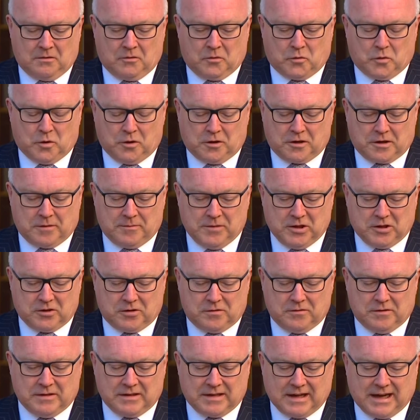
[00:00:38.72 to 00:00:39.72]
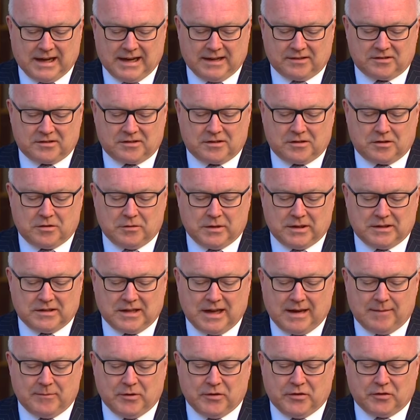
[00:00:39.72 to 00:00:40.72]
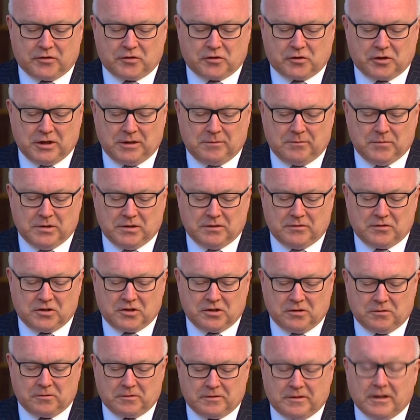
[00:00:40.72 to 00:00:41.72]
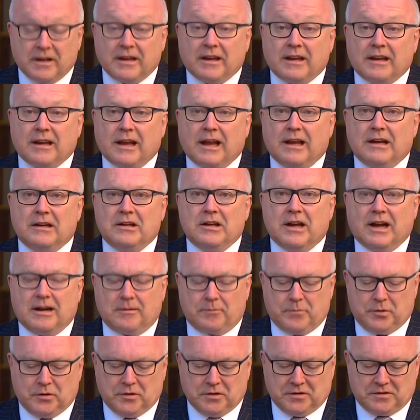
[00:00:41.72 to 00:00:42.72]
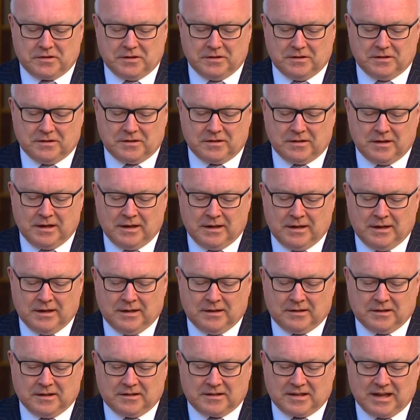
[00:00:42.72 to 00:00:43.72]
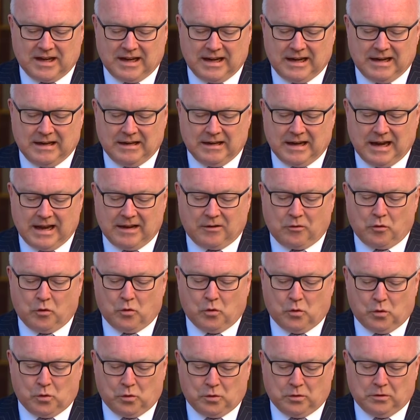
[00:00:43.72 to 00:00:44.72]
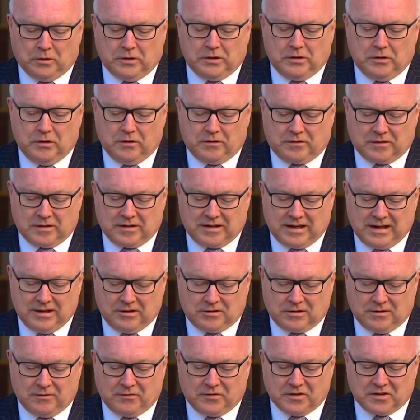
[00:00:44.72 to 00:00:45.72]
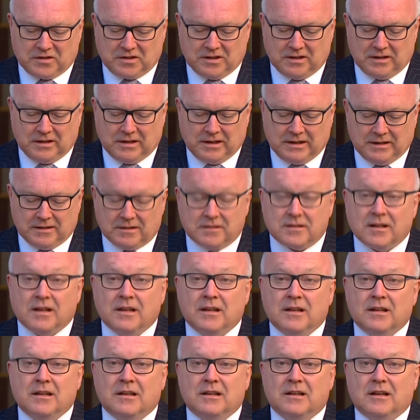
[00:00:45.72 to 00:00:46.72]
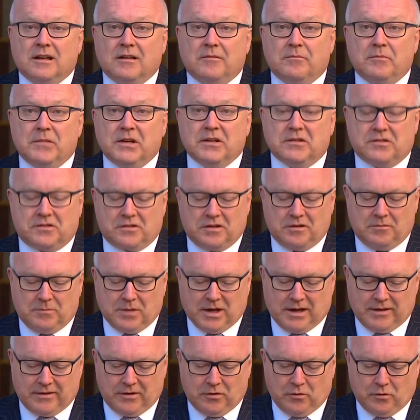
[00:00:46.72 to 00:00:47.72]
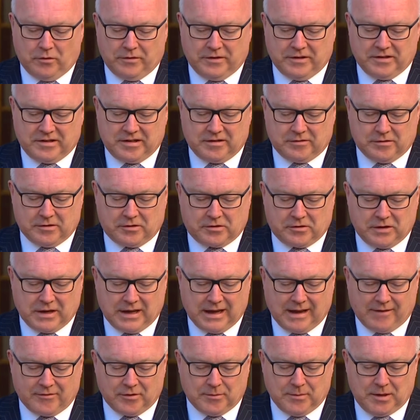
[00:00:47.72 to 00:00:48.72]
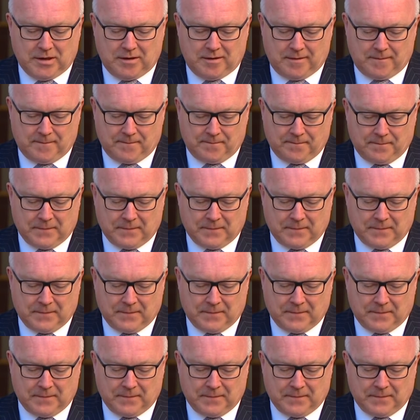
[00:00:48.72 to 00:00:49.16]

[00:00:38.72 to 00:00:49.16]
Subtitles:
The Royal Commissioner is asked to examine the treatment of children and young persons detained at all youth detention facilities administered by the Northern Territory Government,